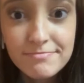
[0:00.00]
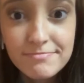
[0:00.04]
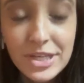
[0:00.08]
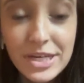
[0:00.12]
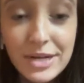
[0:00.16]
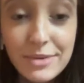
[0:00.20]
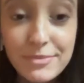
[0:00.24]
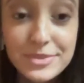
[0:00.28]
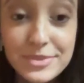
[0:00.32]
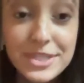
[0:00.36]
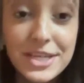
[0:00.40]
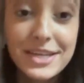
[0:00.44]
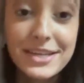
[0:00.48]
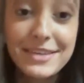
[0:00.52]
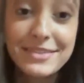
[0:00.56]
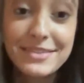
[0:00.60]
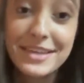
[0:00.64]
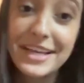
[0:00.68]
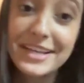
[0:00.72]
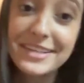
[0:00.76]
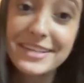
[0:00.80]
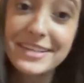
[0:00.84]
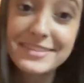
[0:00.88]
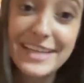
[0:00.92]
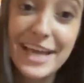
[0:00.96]
And I was like,
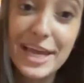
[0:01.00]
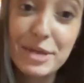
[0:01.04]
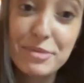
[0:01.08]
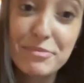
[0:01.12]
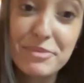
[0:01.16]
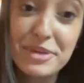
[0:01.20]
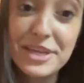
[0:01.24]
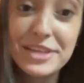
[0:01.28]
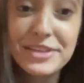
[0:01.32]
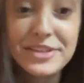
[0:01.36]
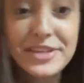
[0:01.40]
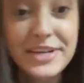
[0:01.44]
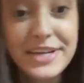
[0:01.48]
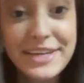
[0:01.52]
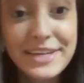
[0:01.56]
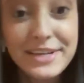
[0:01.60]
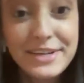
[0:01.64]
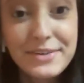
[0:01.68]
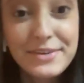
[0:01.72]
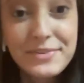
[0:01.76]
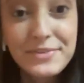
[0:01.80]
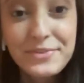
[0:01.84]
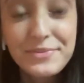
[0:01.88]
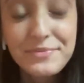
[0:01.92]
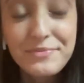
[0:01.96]
thanks, Amy. Like,